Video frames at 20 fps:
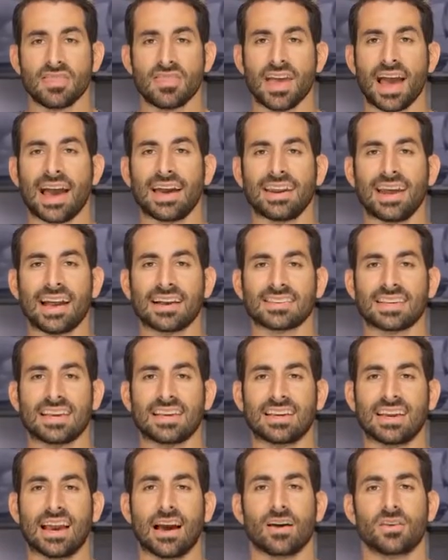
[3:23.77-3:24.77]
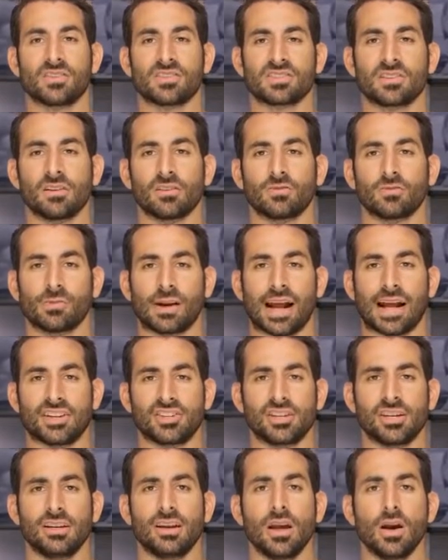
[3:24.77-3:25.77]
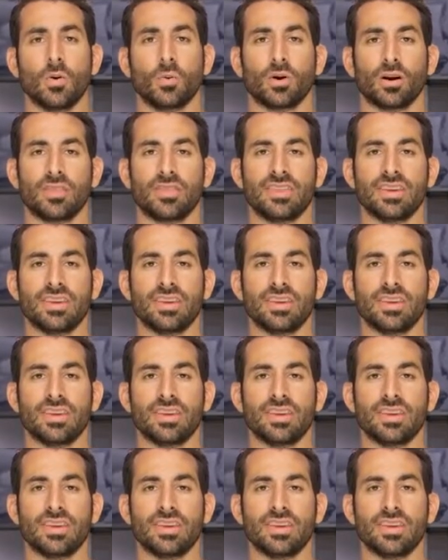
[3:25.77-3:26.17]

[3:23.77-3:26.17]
that has a countersunk ratchet where